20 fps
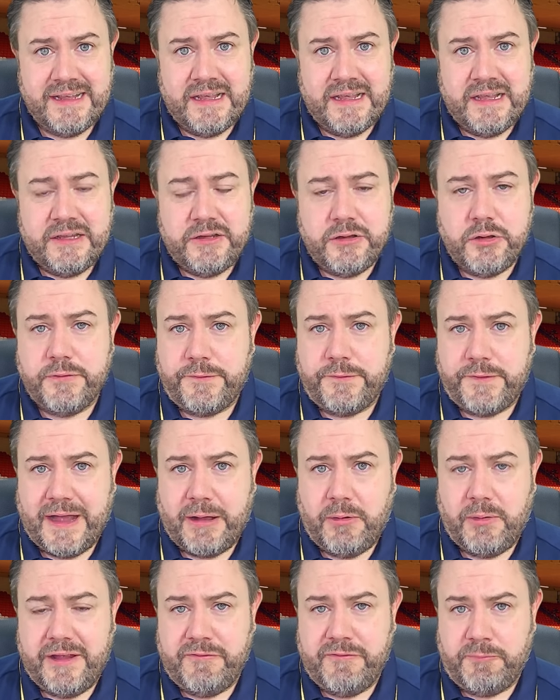you
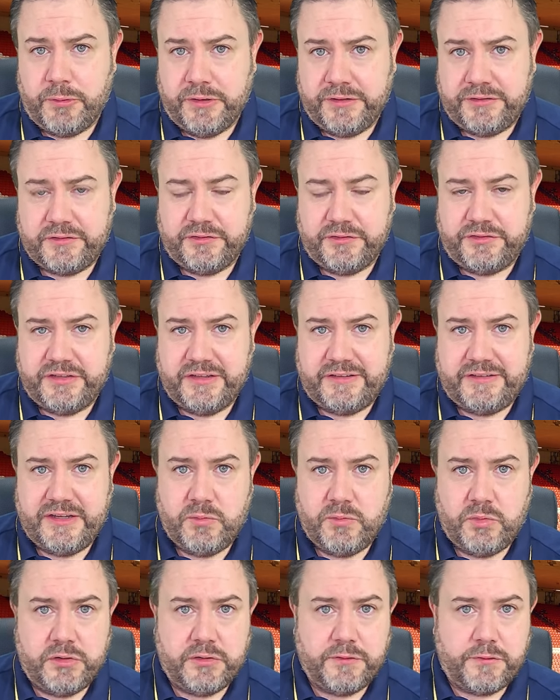felt if Bristol
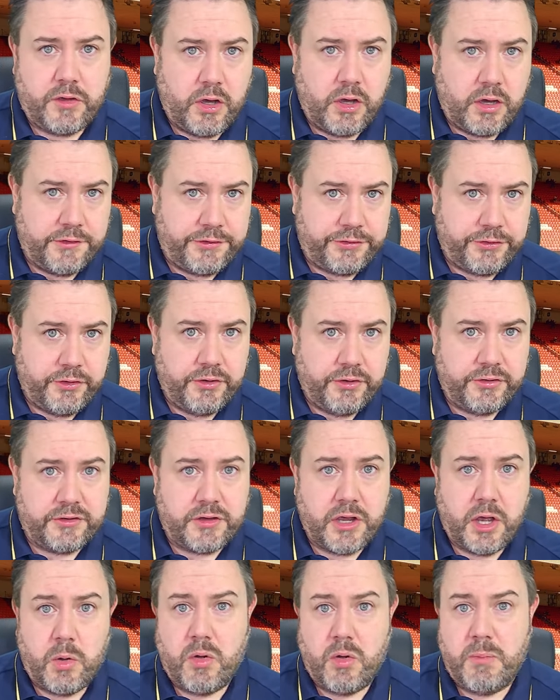City would have got a third
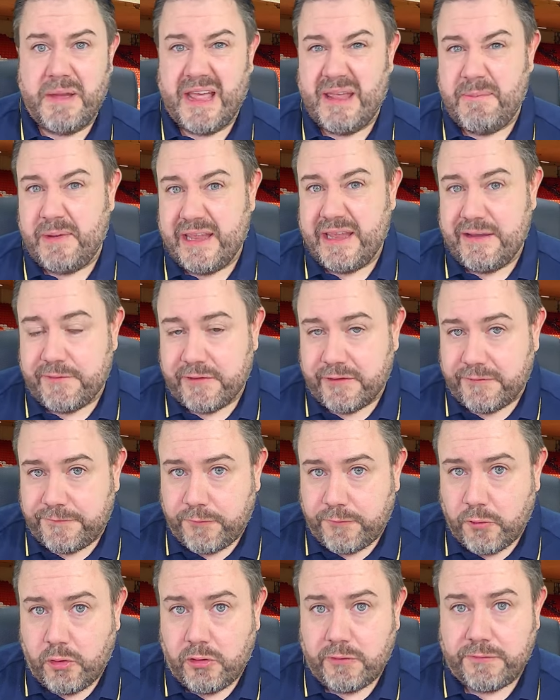goal or maybe even a
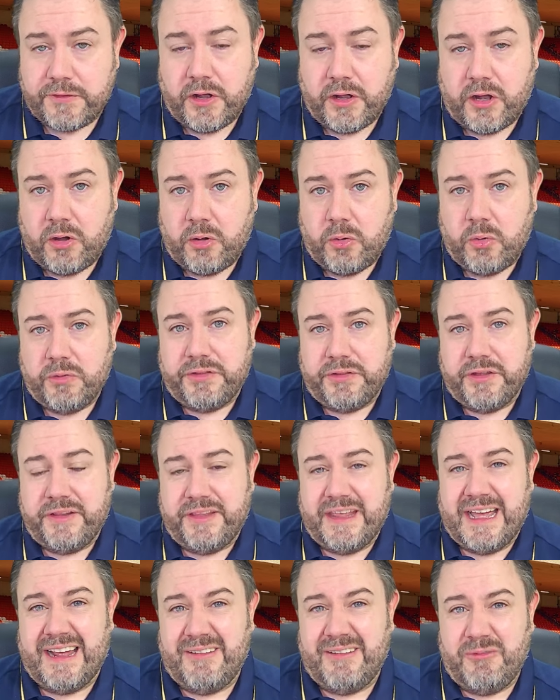fourth goal,
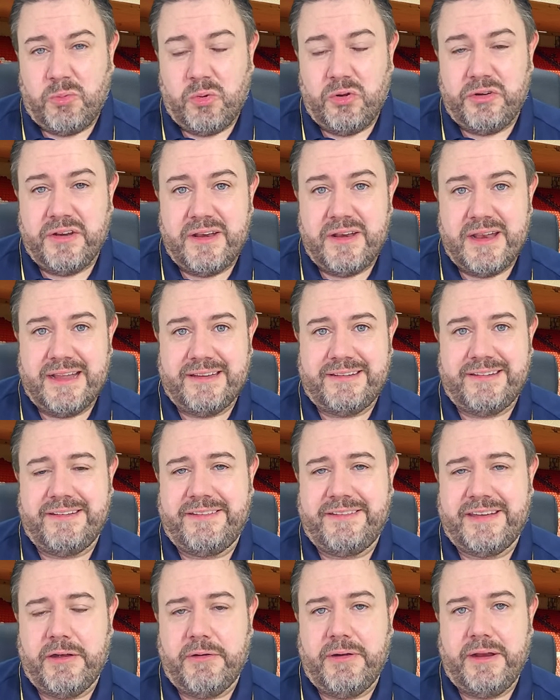that wouldn't
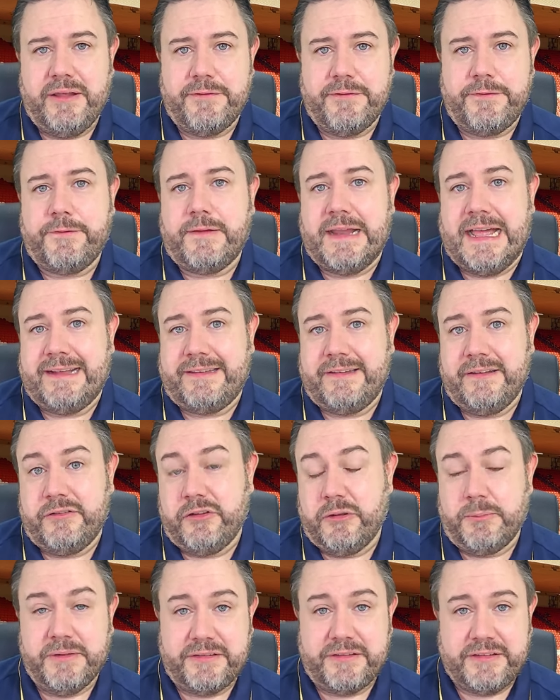necessarily have flattered
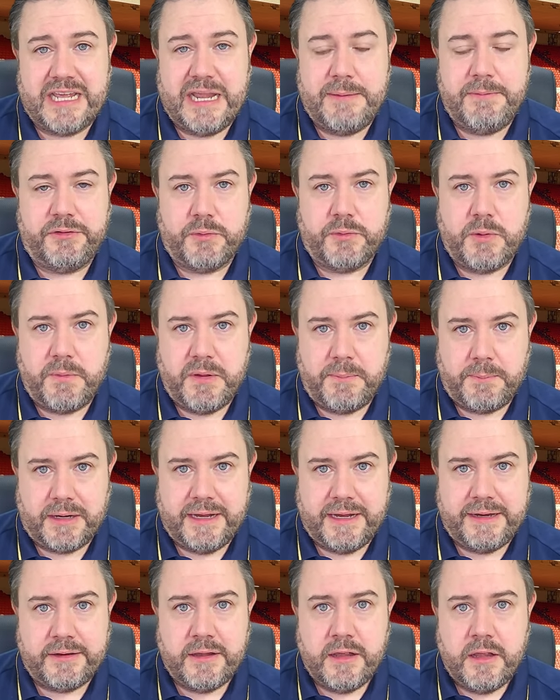them, the same as when we
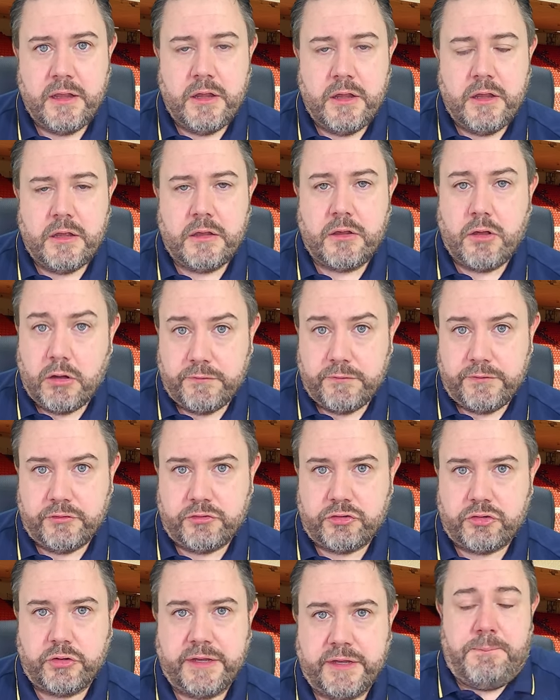played
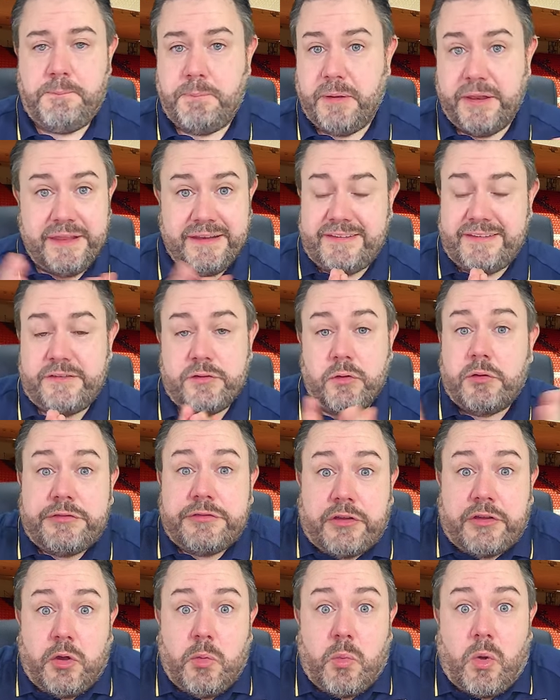Coventry. But this is
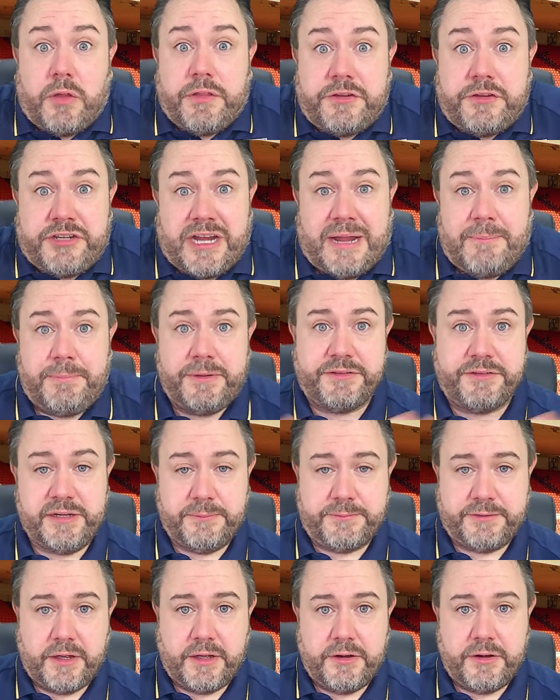also what the
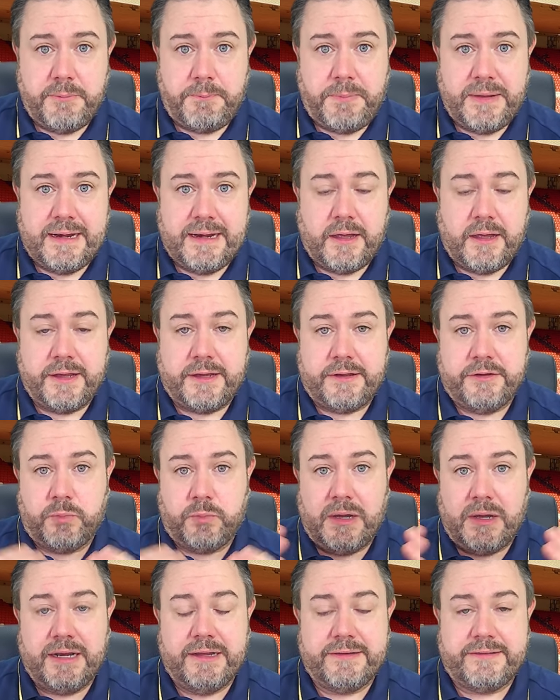Championship's going to be like as
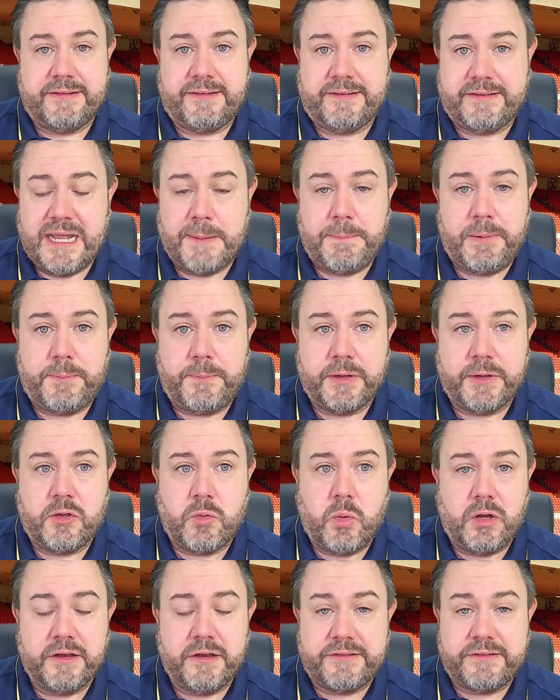well. It's a step up in
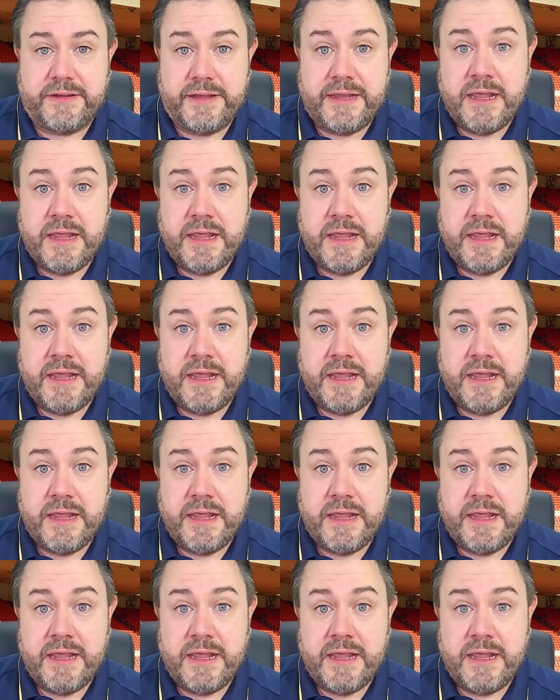quality.